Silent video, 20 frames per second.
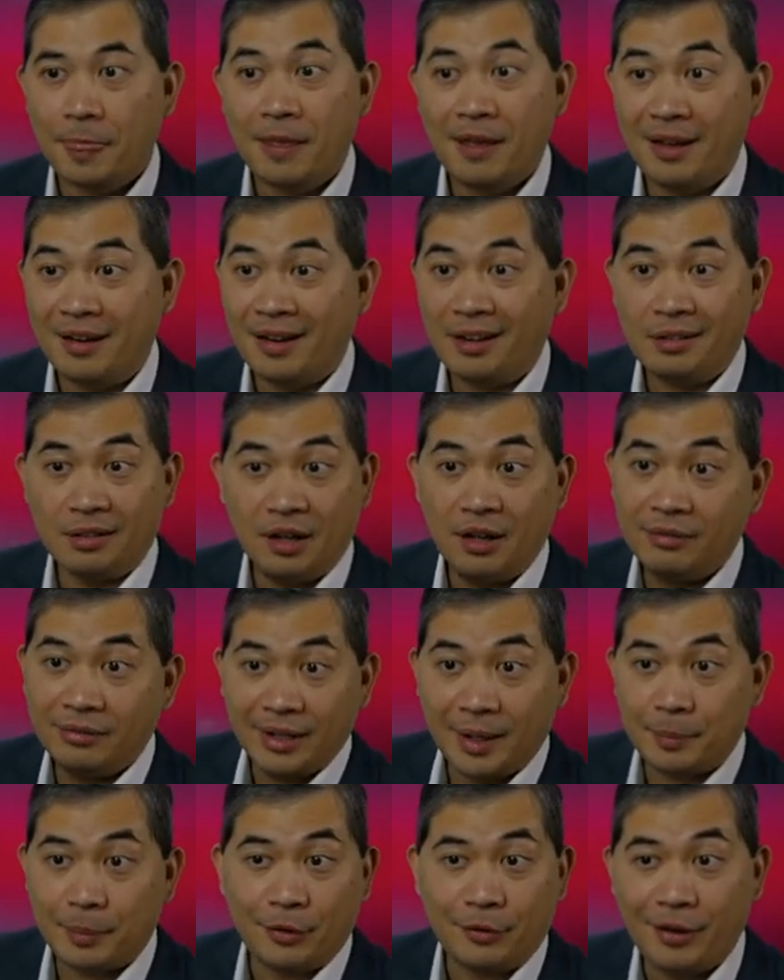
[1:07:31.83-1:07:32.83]
And I love
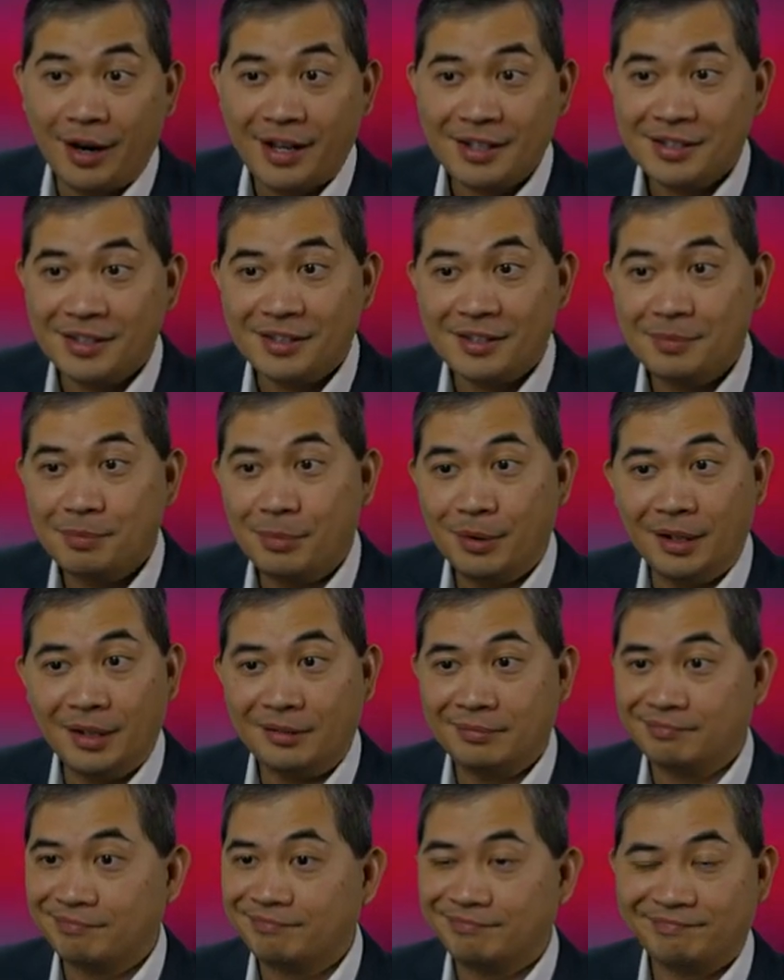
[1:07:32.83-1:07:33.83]
leopard wrasses,
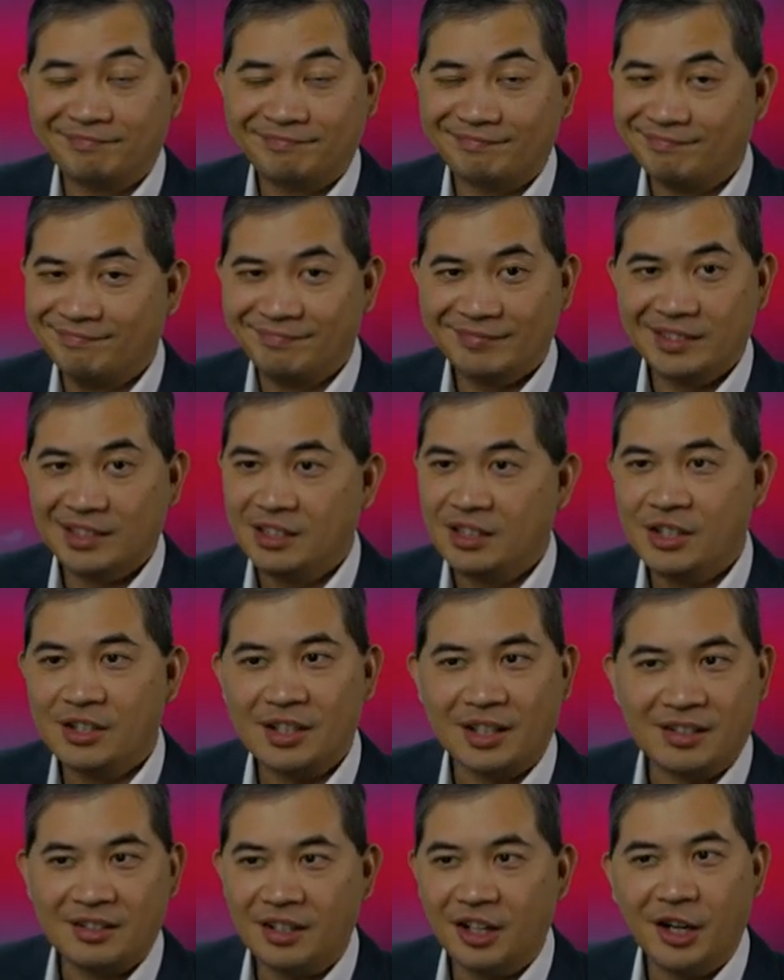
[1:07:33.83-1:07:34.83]
but she's
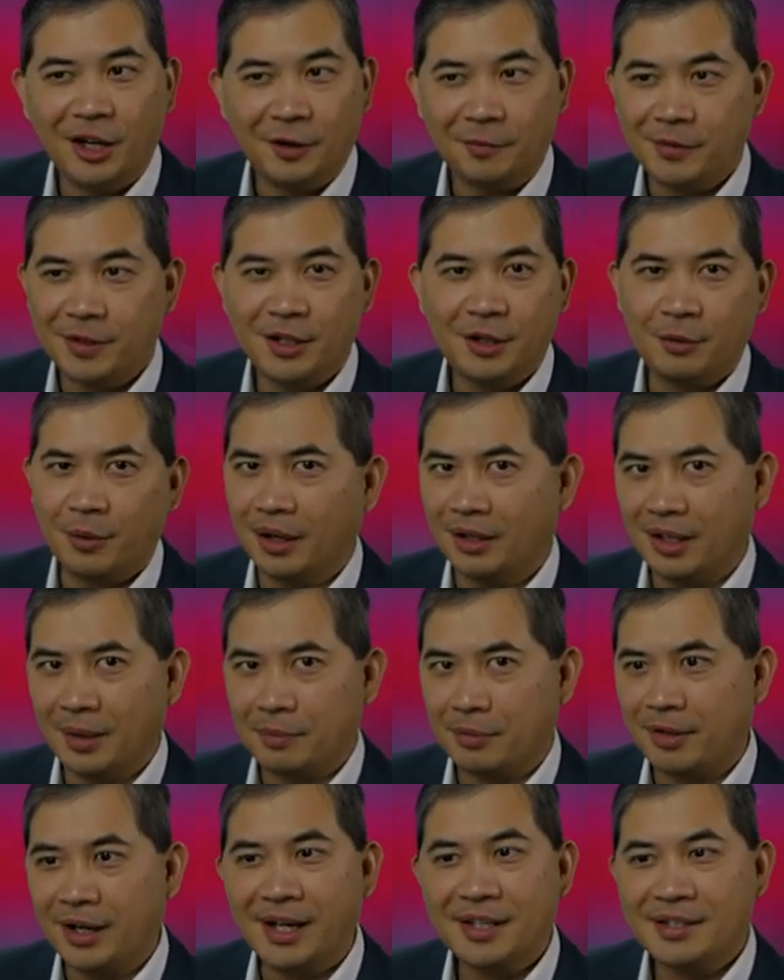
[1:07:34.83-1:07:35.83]
like, no, you don't want leopard
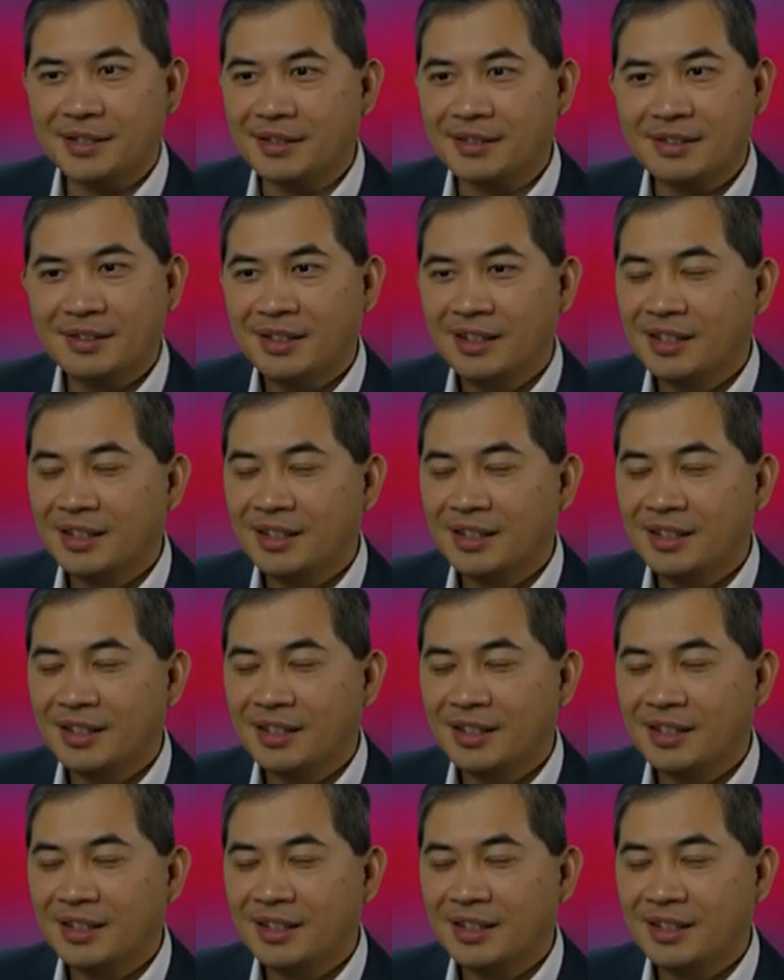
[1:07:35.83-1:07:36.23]
wrasses.